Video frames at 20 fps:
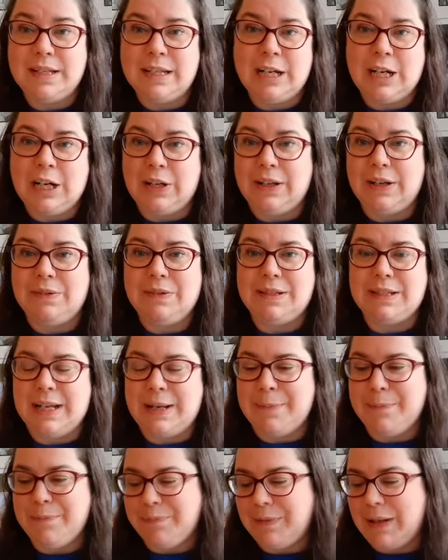You know that was
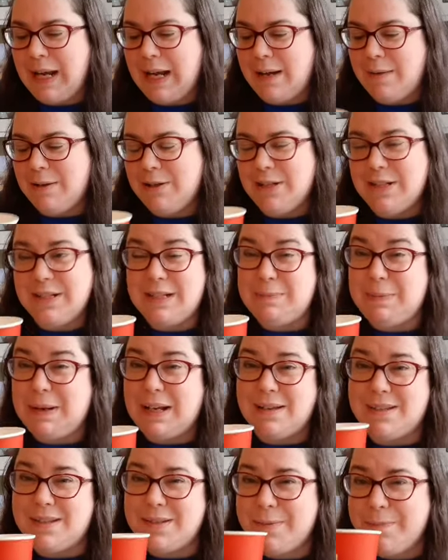it. Yeah, just
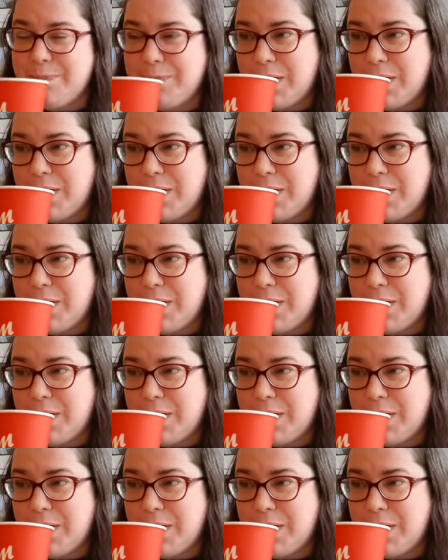depends.